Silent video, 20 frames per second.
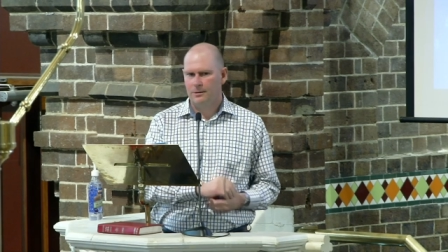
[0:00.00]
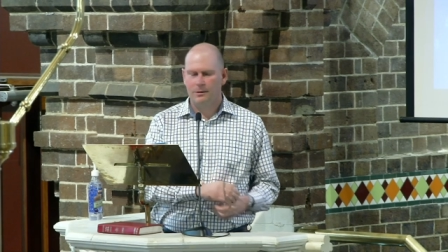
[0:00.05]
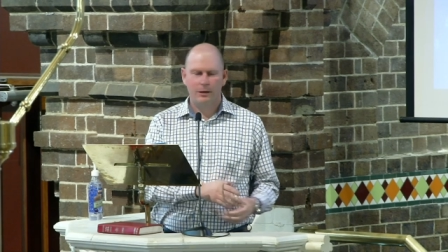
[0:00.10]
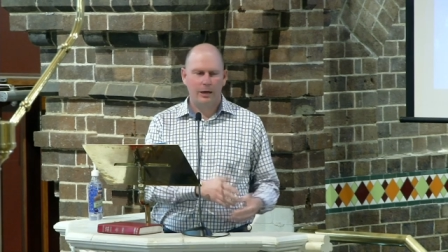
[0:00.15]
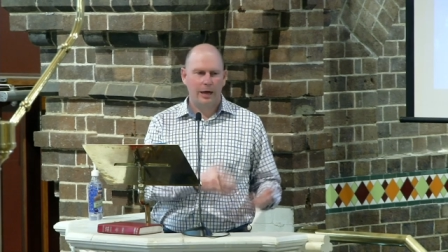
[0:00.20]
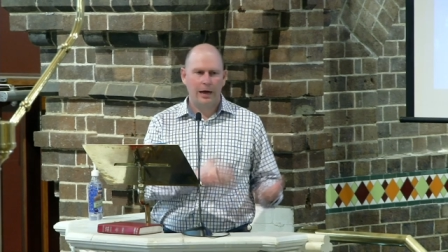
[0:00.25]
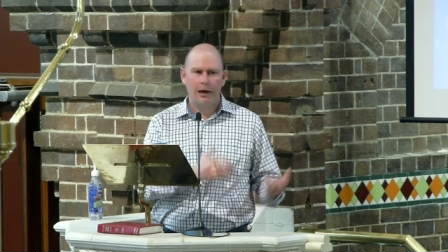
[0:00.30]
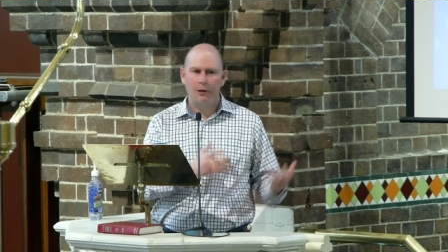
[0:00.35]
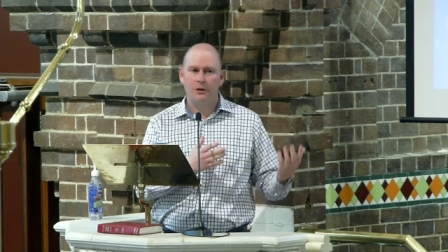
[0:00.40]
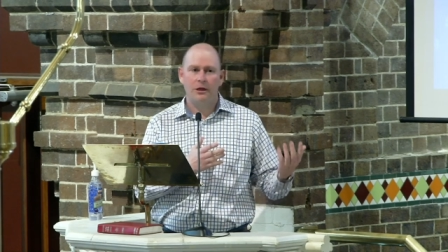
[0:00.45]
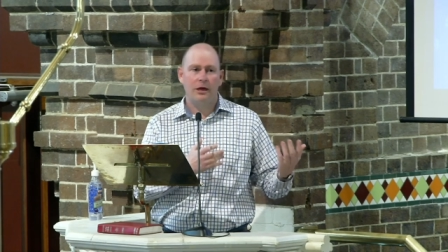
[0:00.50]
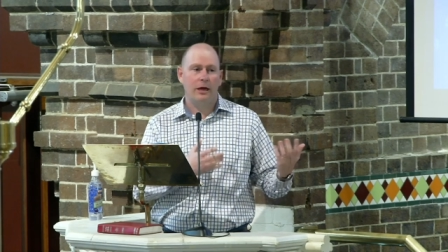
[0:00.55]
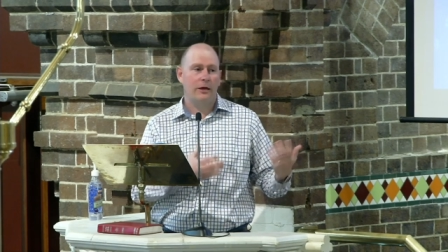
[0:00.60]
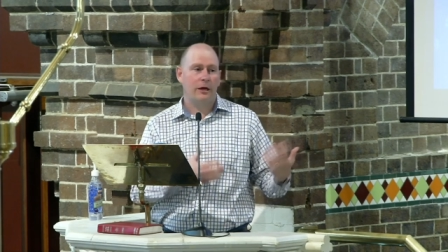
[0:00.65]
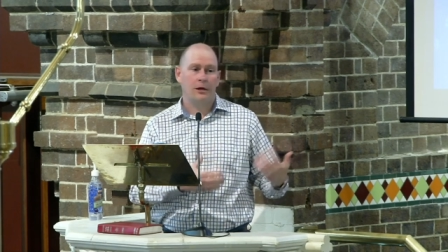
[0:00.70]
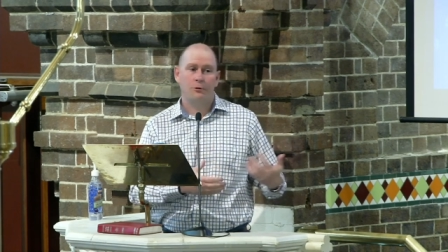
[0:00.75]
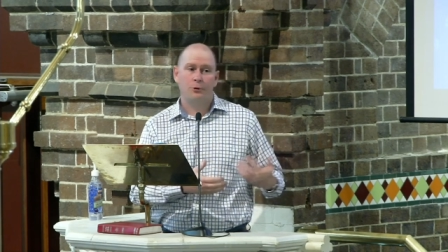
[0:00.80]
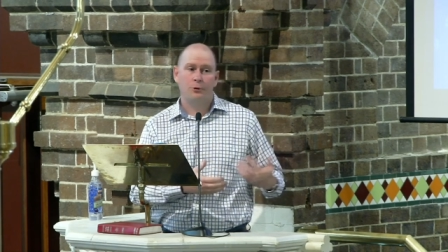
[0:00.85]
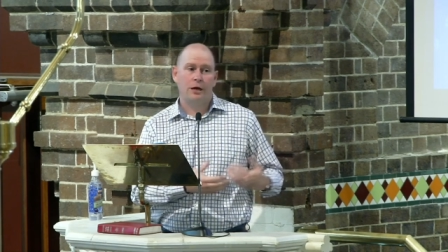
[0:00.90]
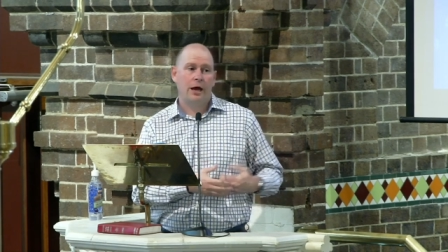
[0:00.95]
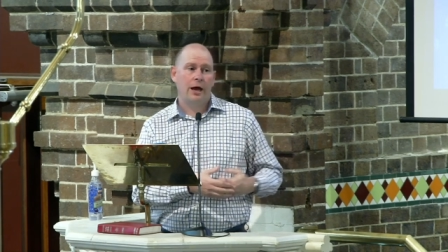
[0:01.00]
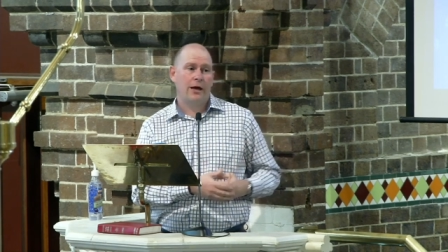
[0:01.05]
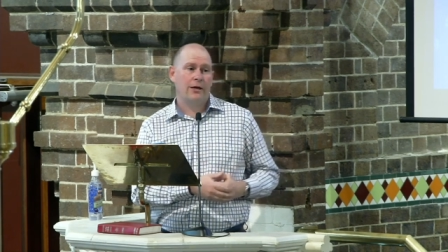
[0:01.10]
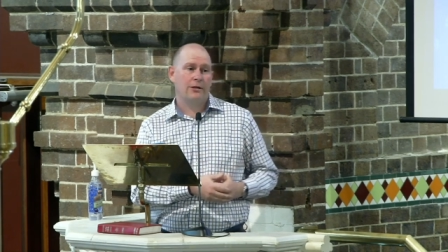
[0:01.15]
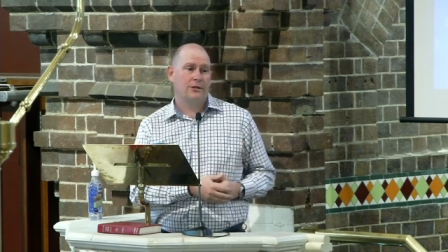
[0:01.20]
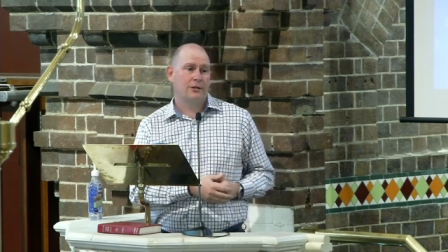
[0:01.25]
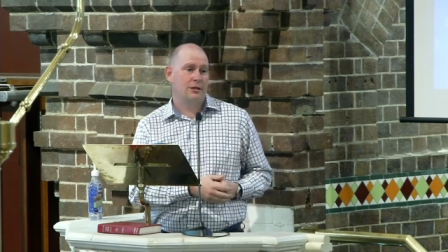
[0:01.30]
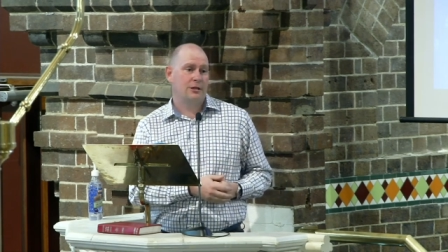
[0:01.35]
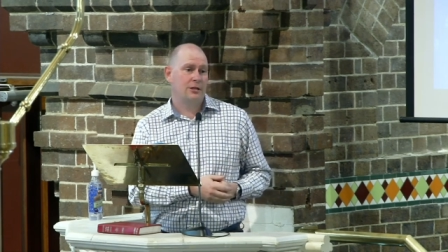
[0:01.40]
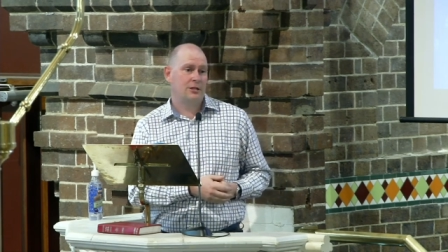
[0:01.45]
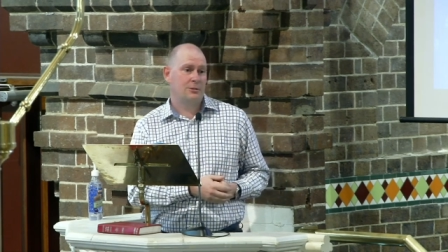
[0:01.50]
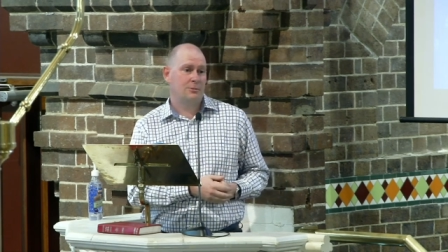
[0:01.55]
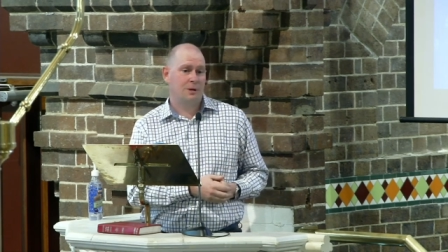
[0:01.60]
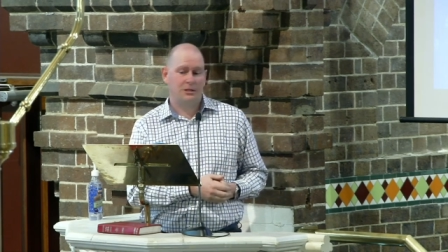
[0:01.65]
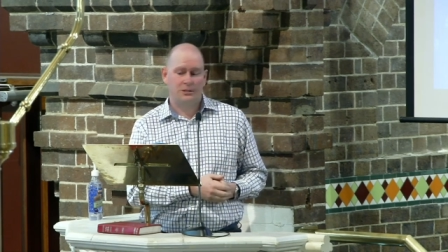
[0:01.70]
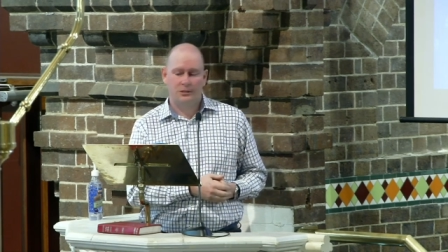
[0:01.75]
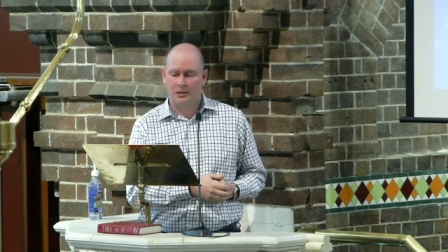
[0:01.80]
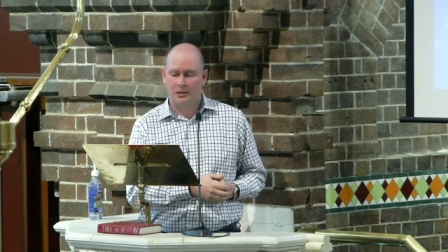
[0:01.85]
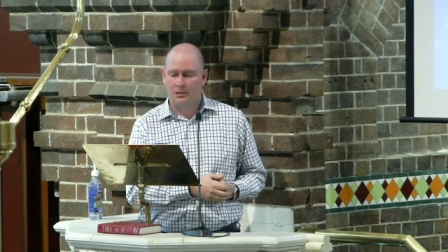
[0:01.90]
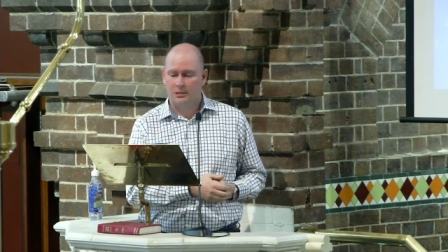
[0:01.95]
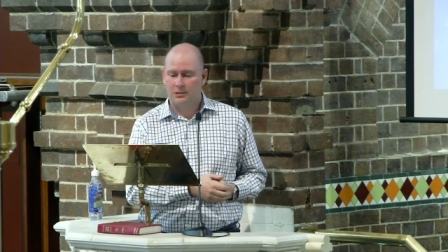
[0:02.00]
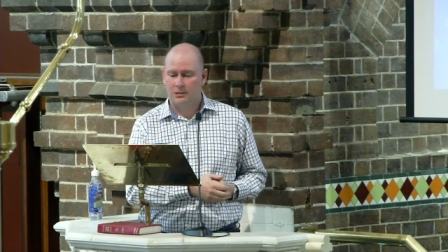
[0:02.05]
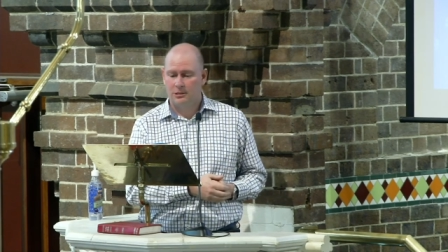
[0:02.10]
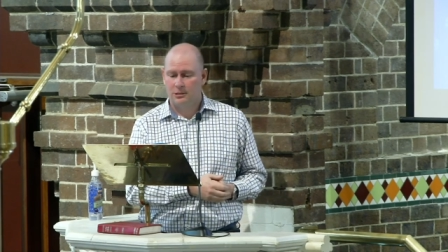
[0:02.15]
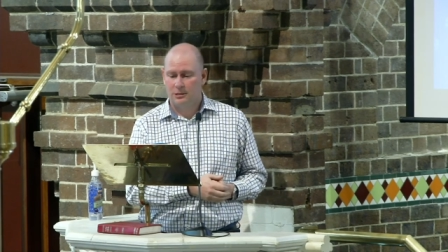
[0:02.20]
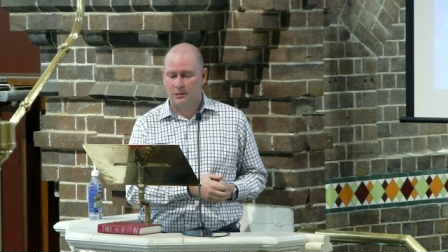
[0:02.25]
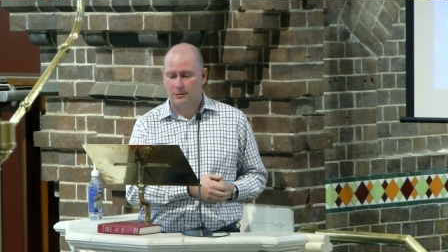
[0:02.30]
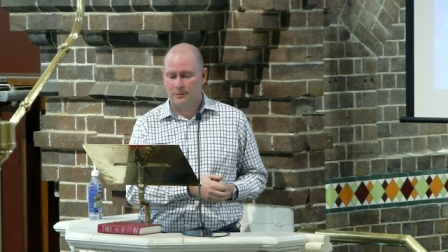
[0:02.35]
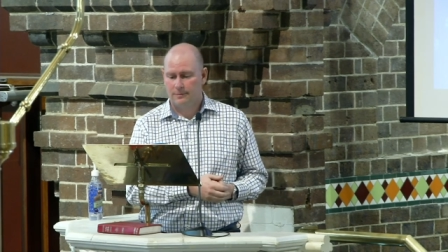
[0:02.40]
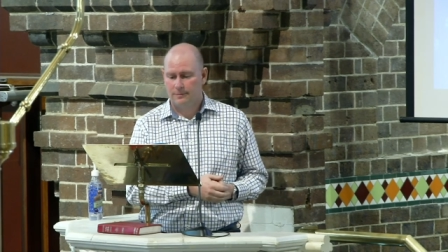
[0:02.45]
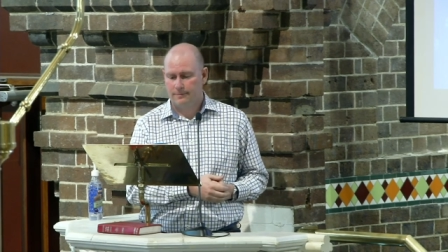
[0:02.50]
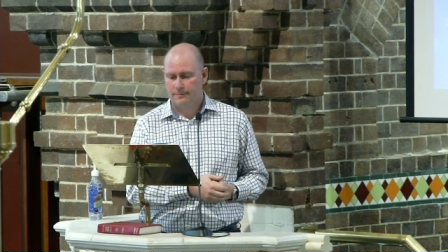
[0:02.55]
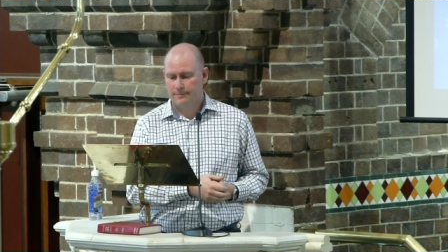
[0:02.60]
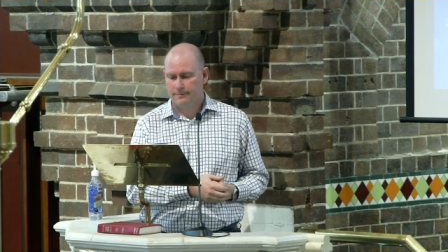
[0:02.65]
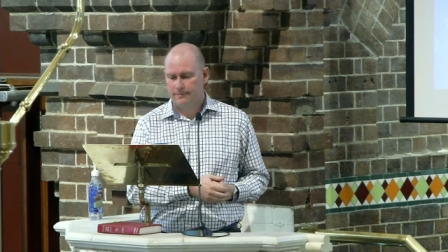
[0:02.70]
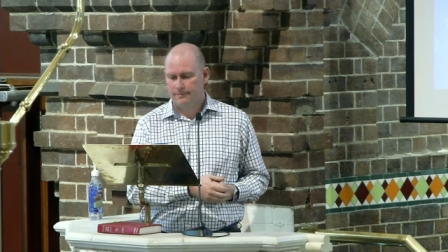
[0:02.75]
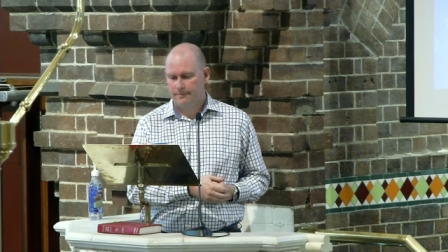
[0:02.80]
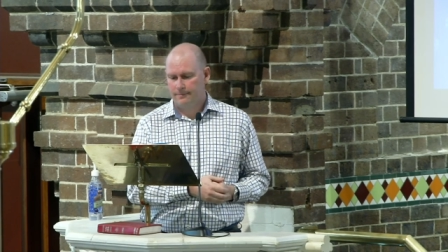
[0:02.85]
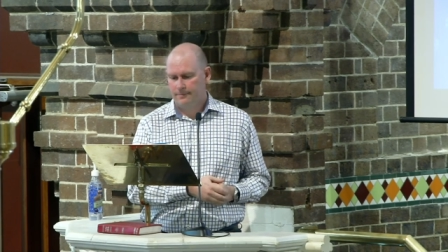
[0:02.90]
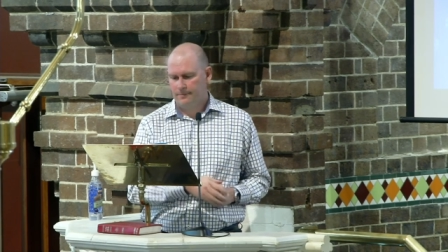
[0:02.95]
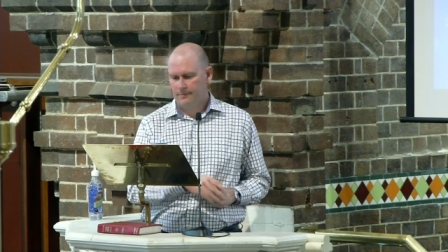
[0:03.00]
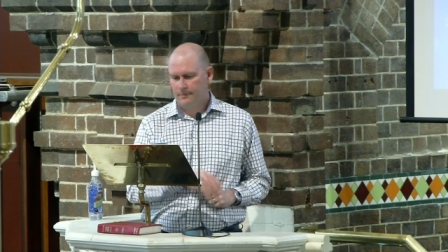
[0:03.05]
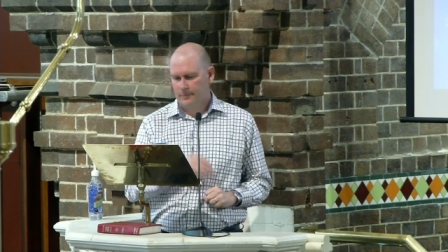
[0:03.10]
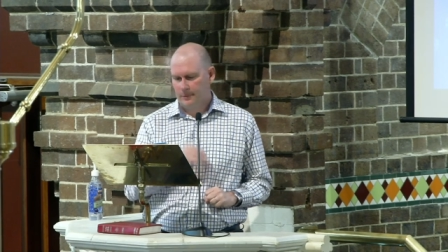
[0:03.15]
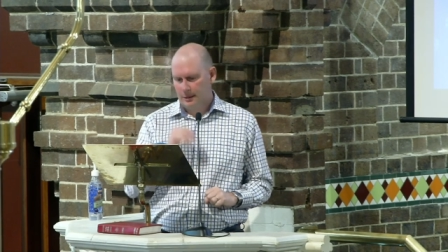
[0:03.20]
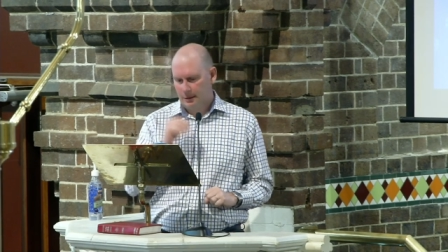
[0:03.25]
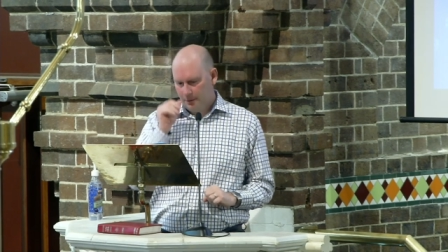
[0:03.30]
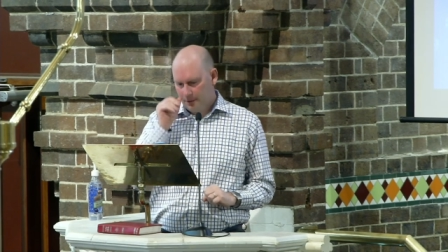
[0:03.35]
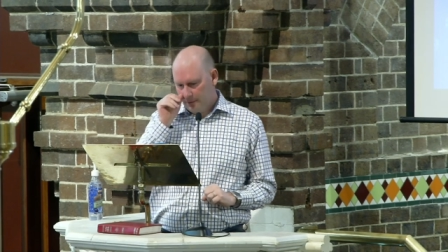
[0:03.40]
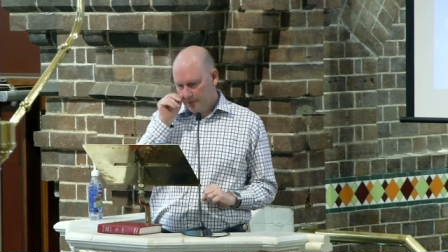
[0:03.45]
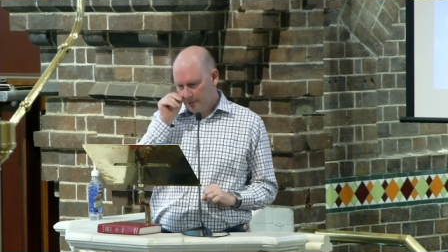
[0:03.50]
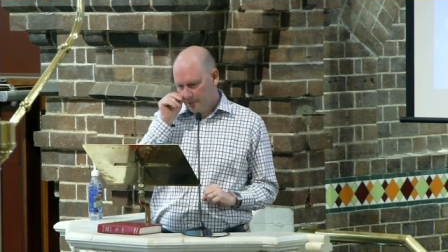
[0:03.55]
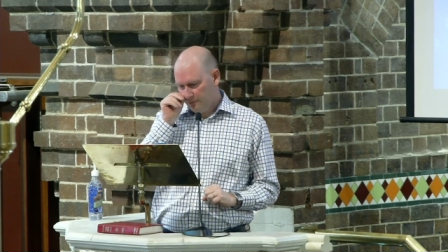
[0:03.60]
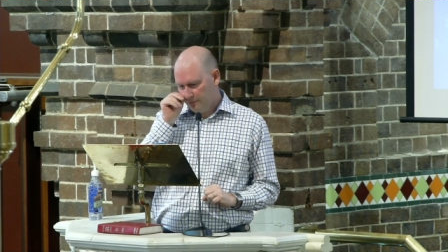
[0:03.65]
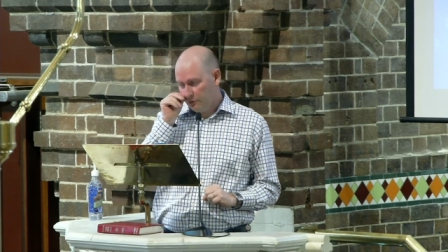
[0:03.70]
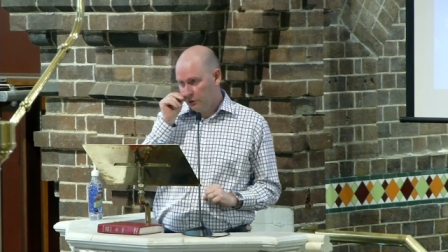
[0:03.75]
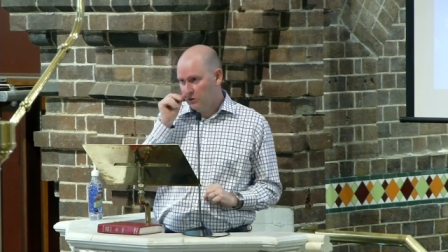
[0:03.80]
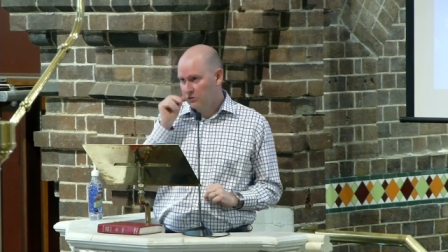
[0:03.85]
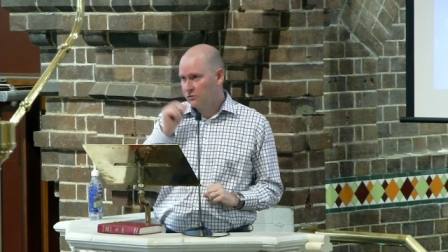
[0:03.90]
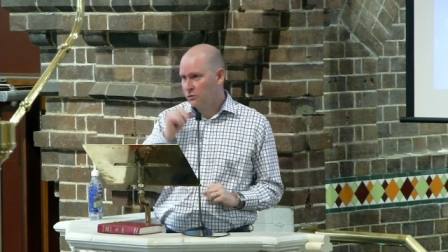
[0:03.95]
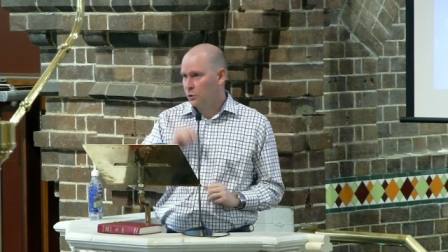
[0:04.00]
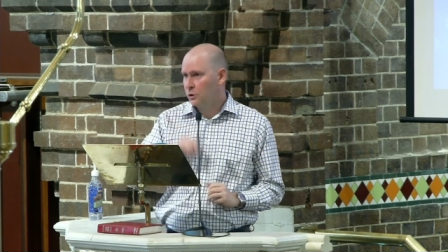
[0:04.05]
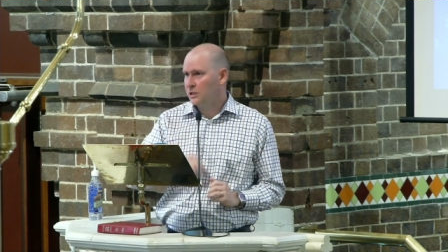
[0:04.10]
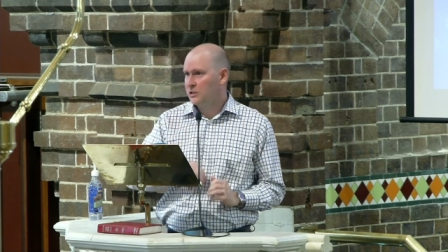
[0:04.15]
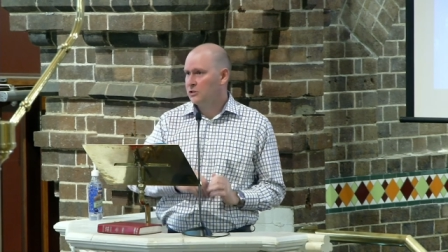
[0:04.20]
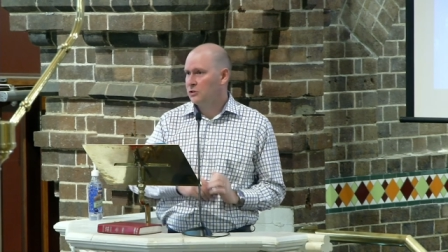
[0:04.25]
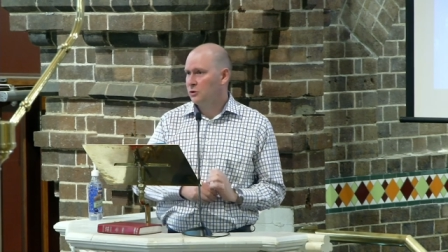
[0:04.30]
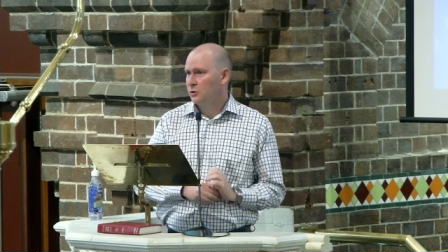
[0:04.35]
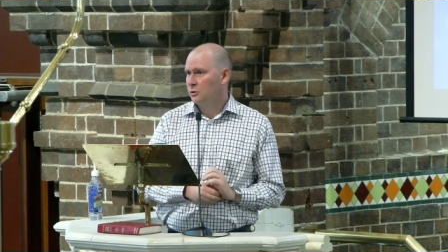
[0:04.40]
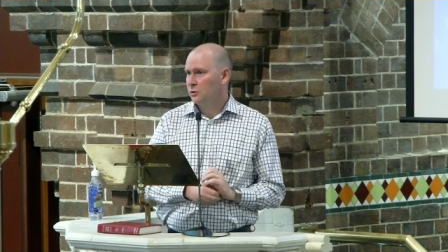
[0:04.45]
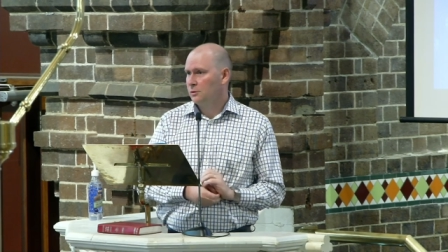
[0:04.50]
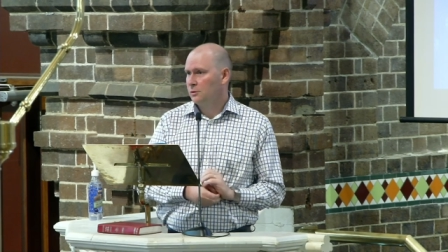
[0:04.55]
How are they going to react to this message? Verse 42.